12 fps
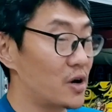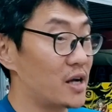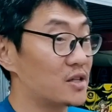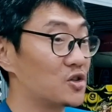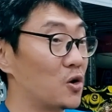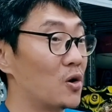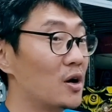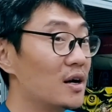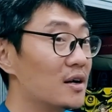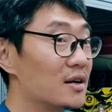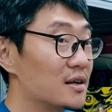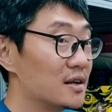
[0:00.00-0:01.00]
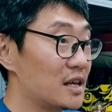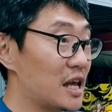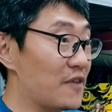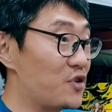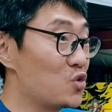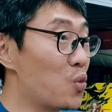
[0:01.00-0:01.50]
Right? So
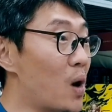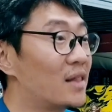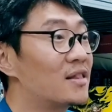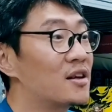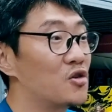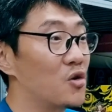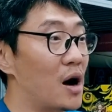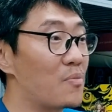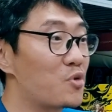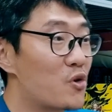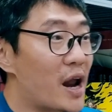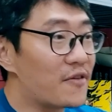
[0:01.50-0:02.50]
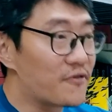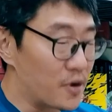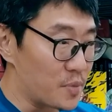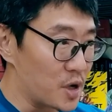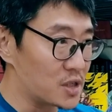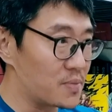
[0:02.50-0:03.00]
if you wanted to upgrade
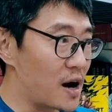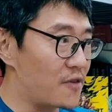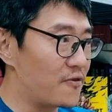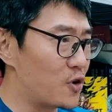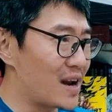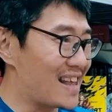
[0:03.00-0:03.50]
from your smartphone